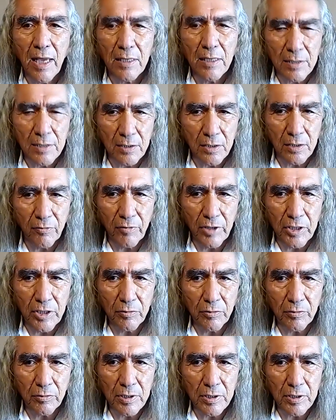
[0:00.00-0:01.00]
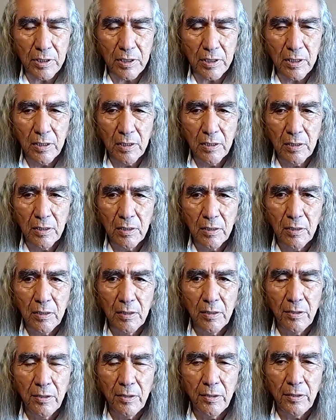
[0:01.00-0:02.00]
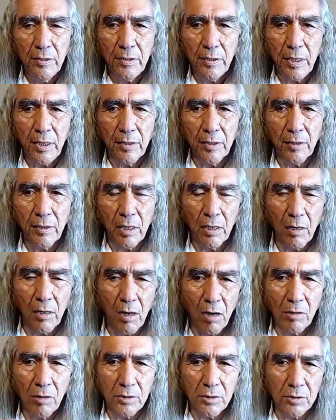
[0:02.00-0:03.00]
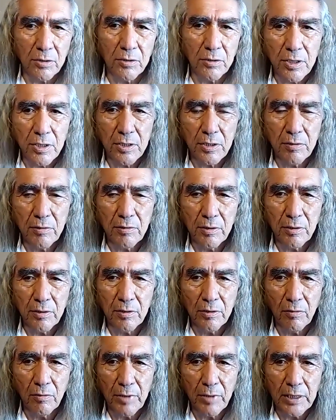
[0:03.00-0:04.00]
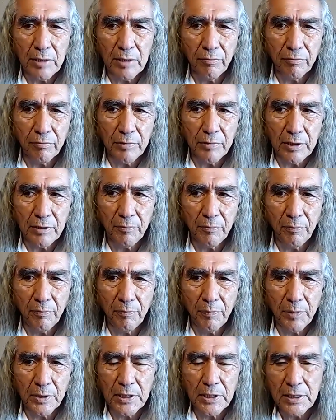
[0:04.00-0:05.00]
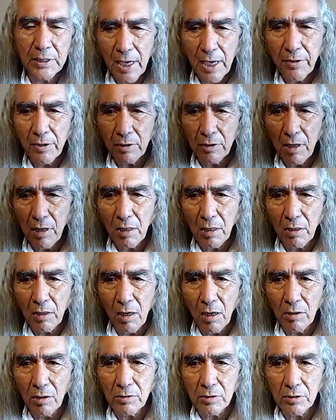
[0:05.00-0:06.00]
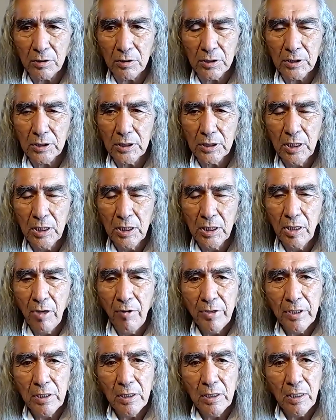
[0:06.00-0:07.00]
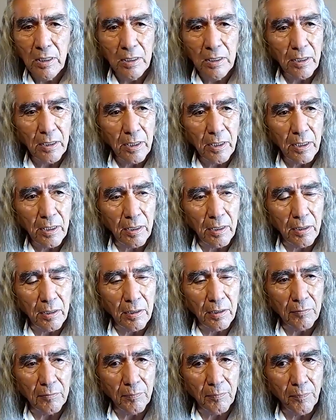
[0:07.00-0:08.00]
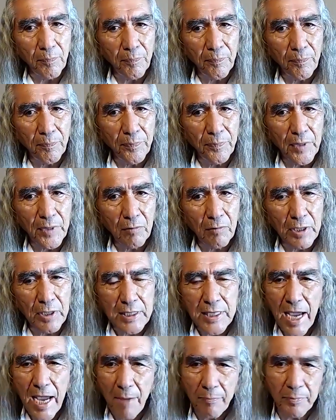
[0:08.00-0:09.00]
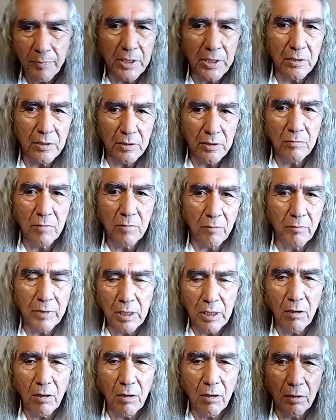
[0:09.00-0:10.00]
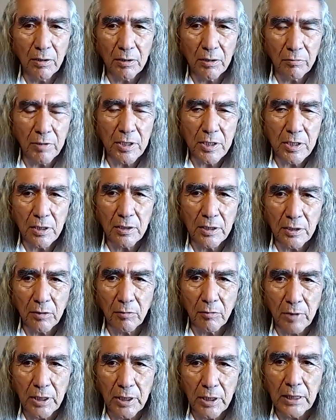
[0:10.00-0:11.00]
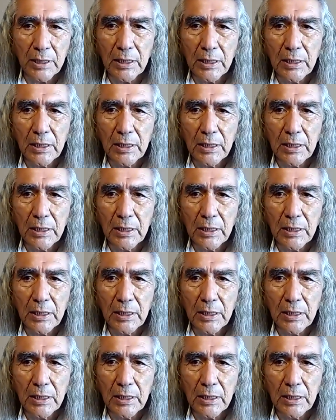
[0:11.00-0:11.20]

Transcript: as individuals. And our altars, we put together our altars, and we tapped into what we called the crystalline grid.